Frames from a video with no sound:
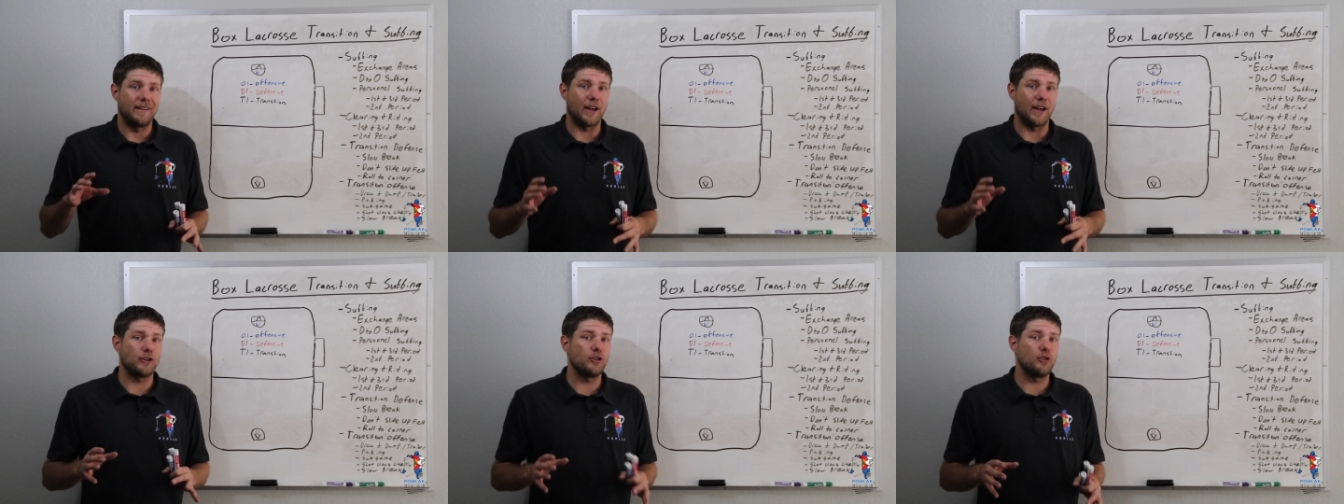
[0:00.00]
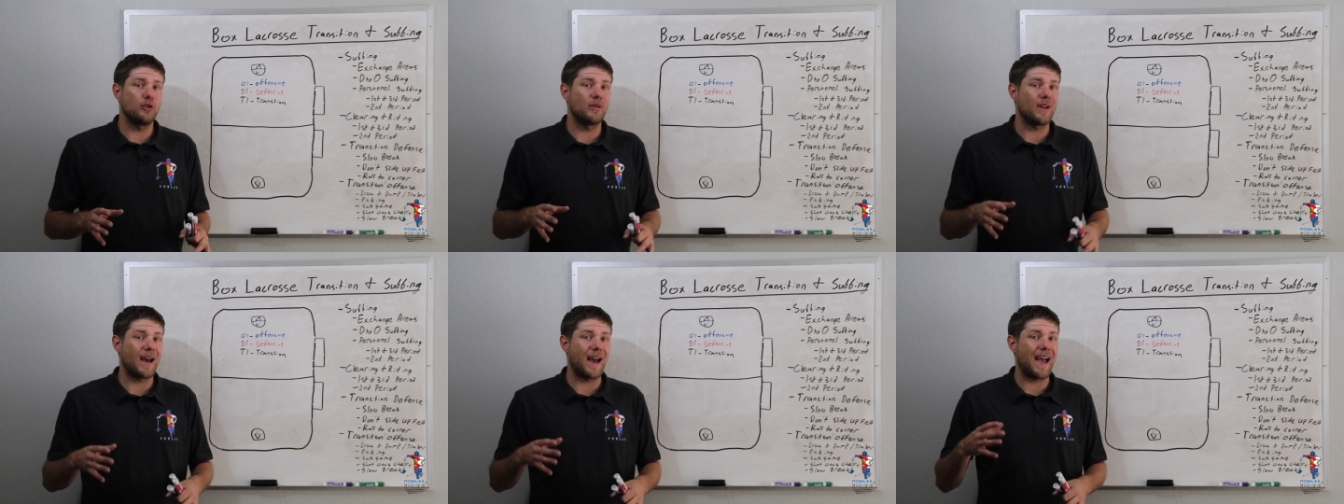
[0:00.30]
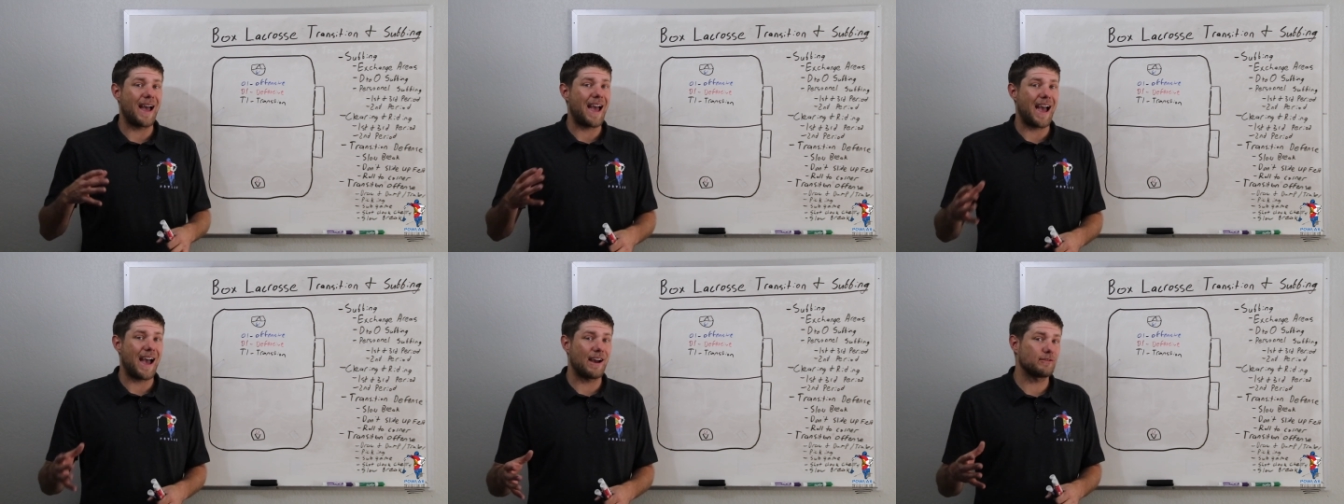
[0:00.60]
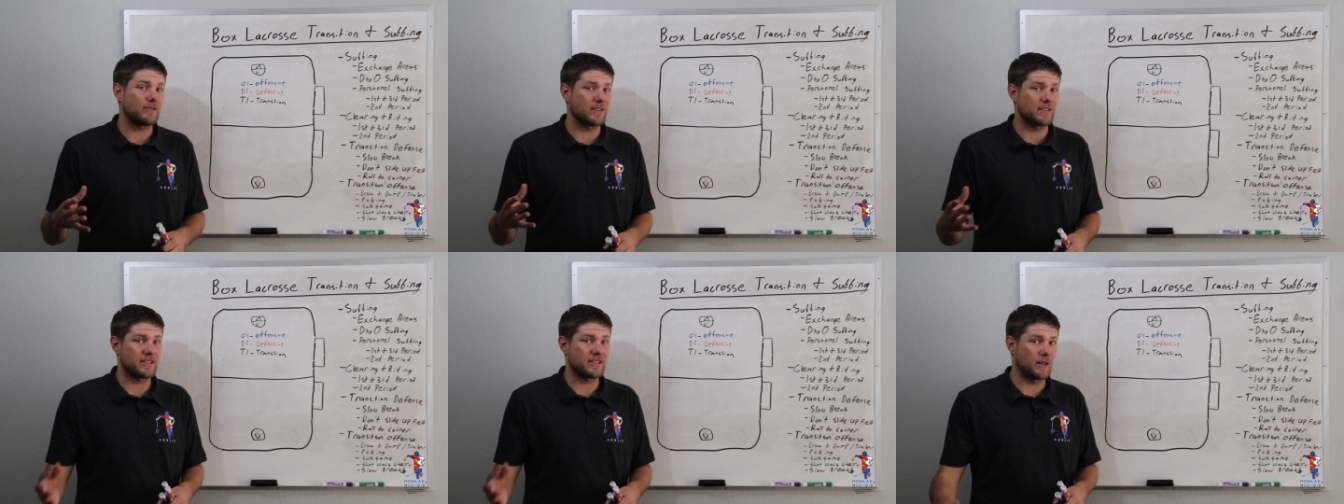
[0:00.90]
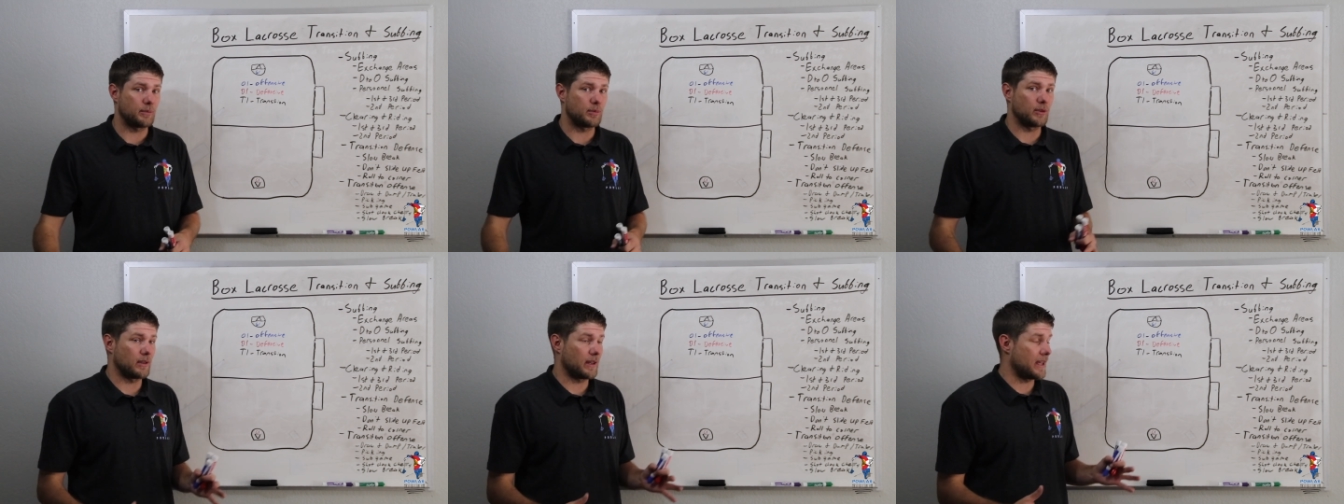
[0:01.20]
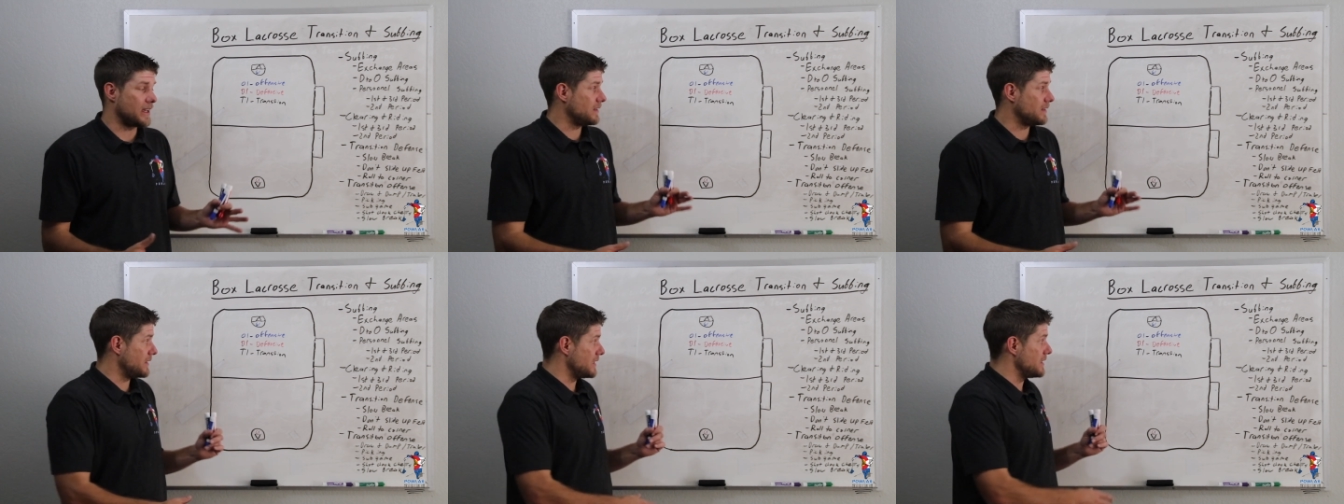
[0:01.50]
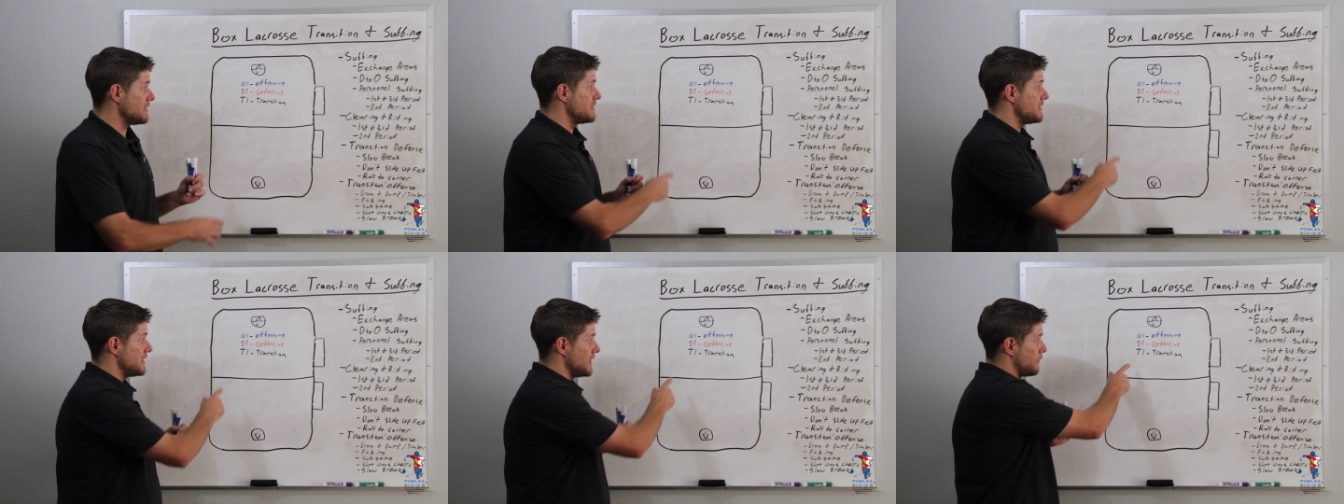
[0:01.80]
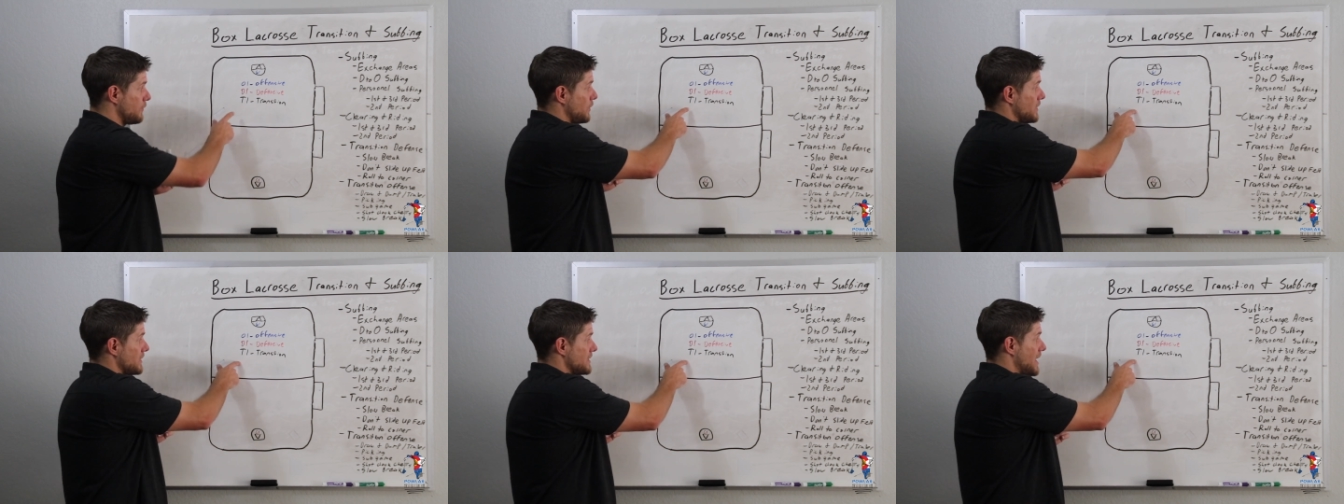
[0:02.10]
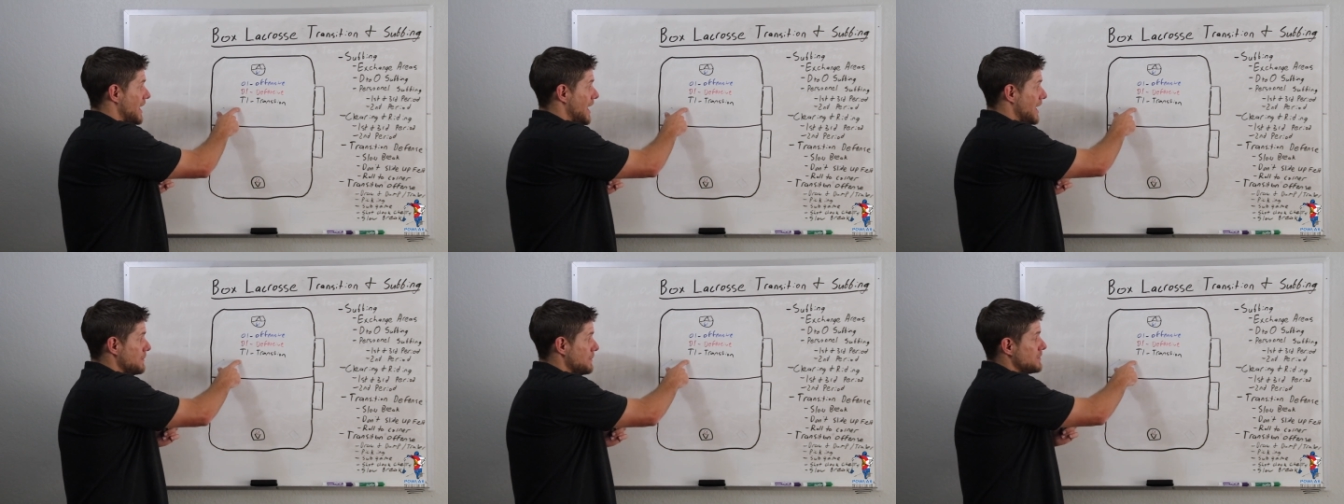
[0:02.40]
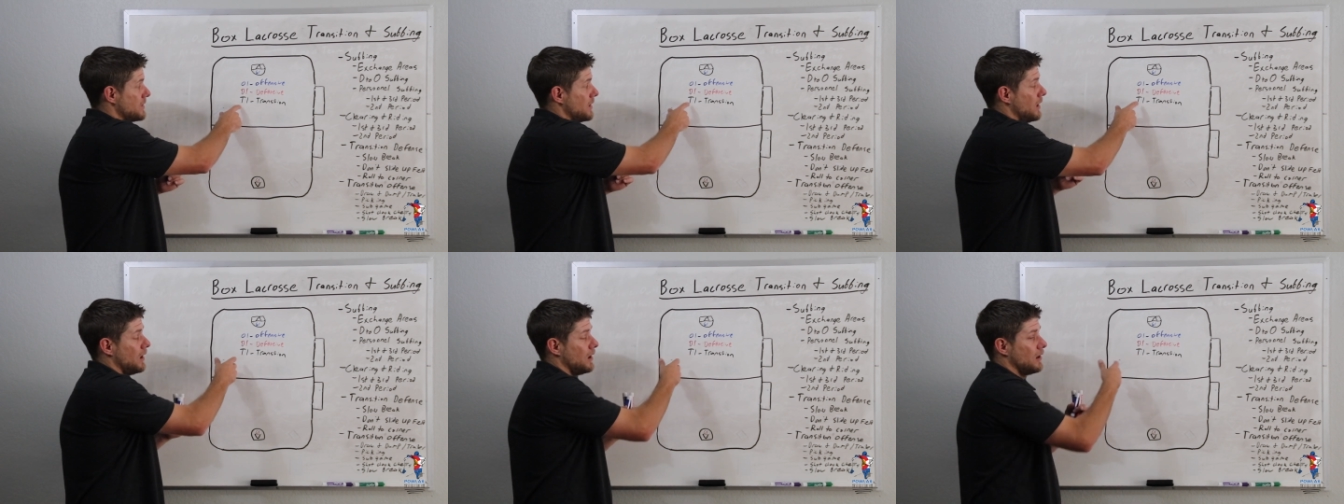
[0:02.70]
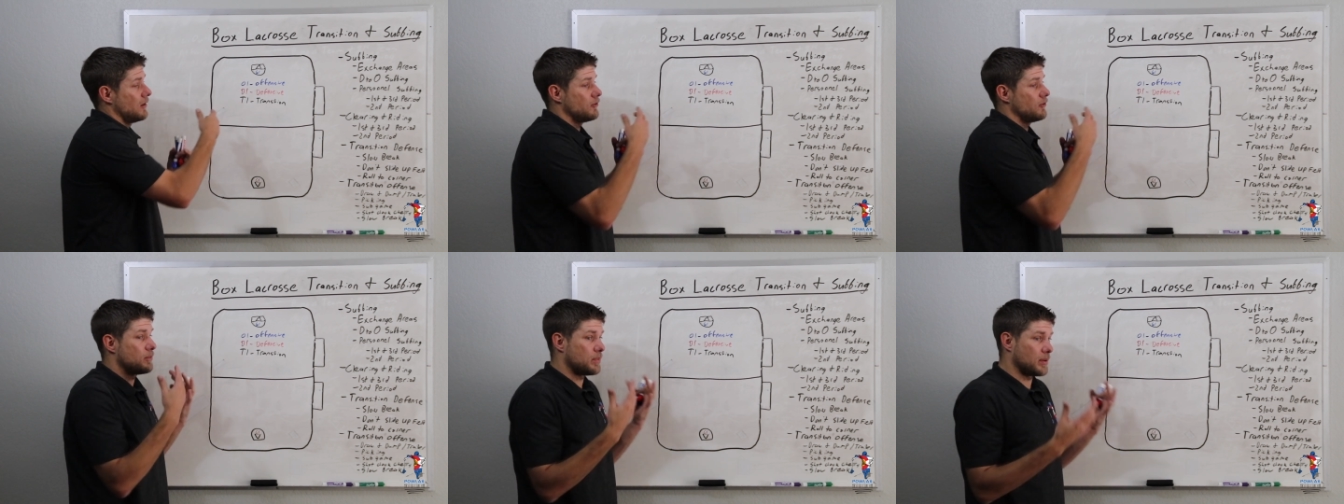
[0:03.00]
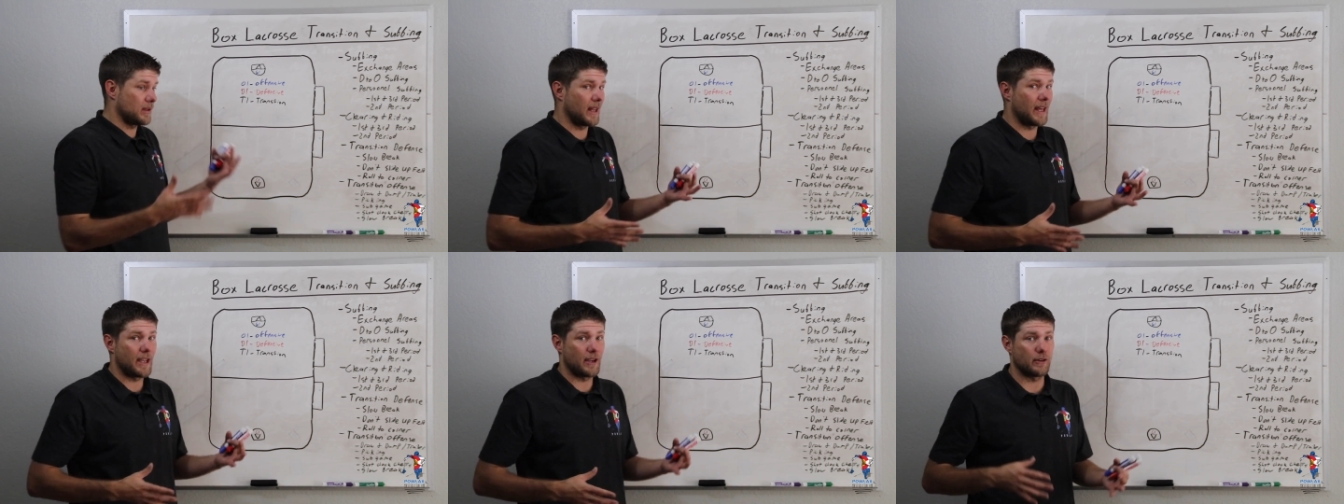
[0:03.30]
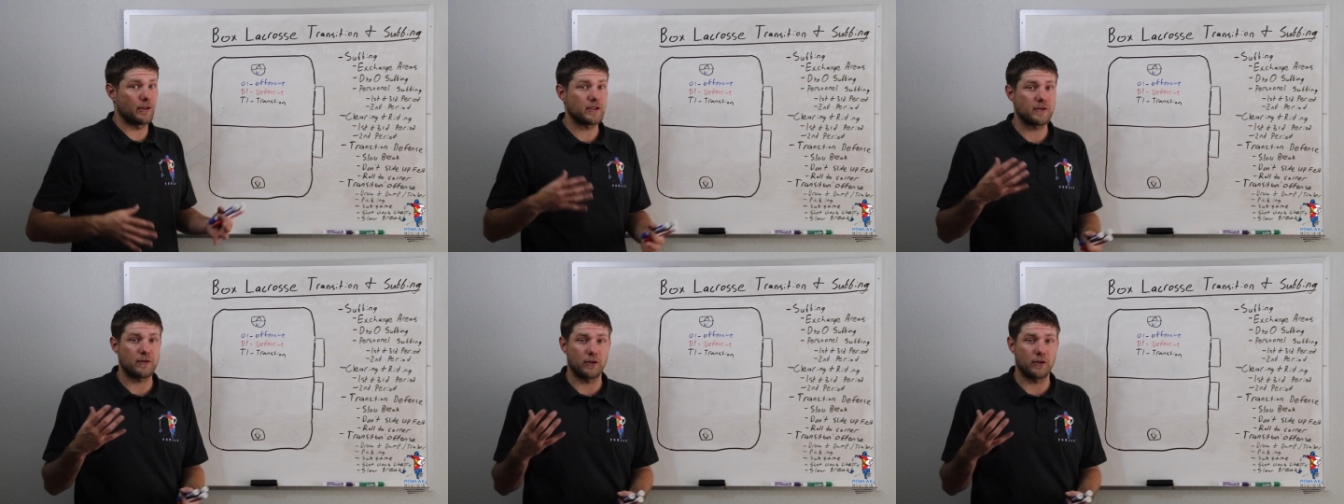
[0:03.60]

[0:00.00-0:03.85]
Now, you do not have to stipulate these different types of players.